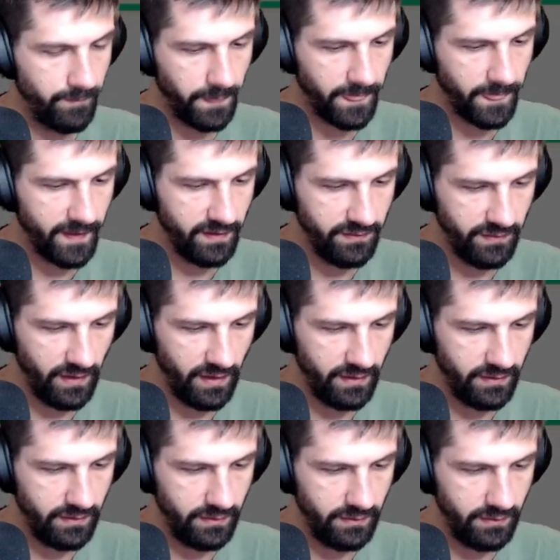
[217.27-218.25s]
It
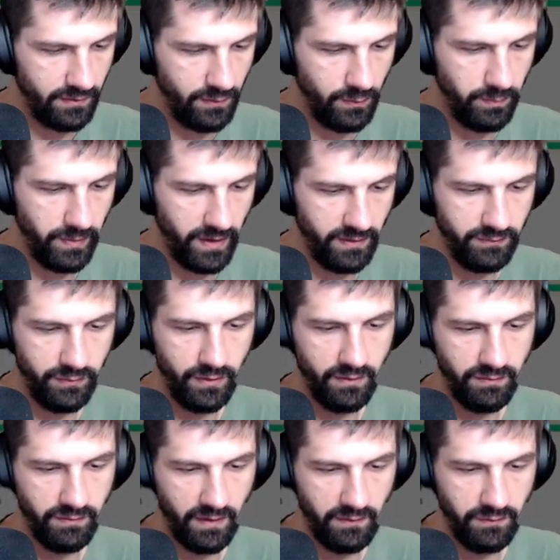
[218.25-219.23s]
said you paid
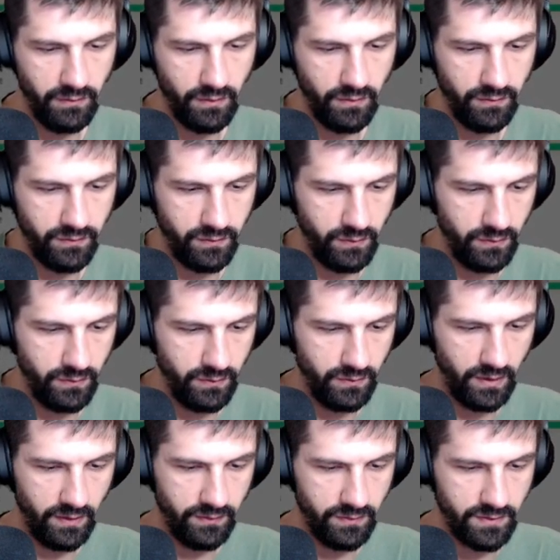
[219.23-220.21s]
45 euros to
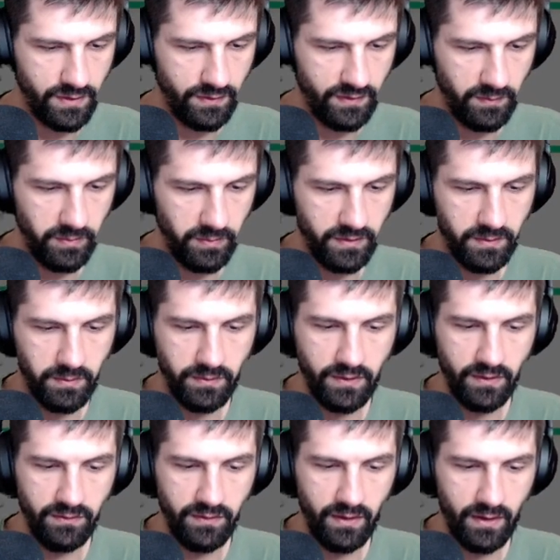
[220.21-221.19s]
Asociația pentru
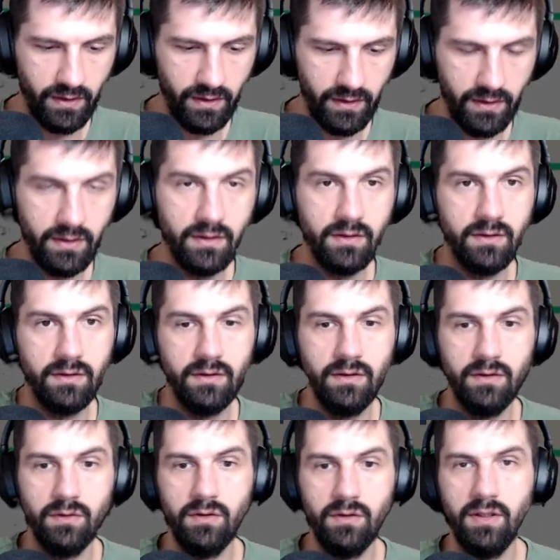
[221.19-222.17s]
Protecția.
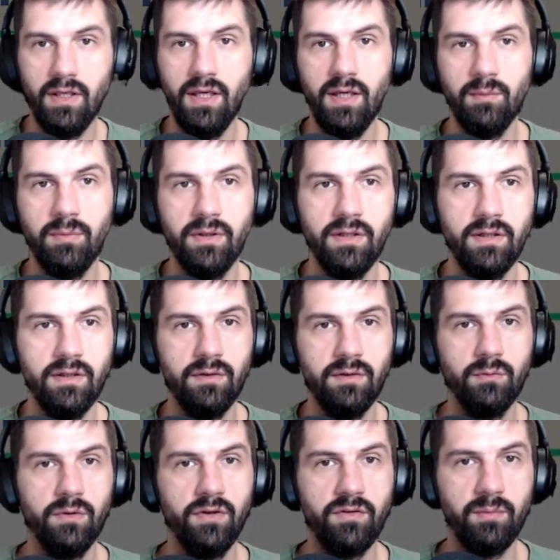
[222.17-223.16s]
Okay, but
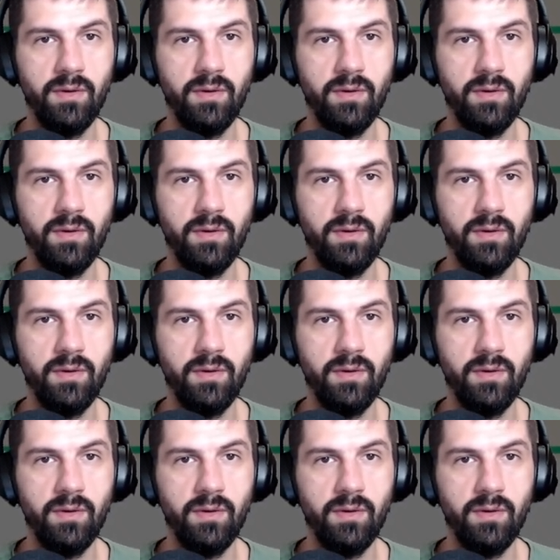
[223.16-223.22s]
where's my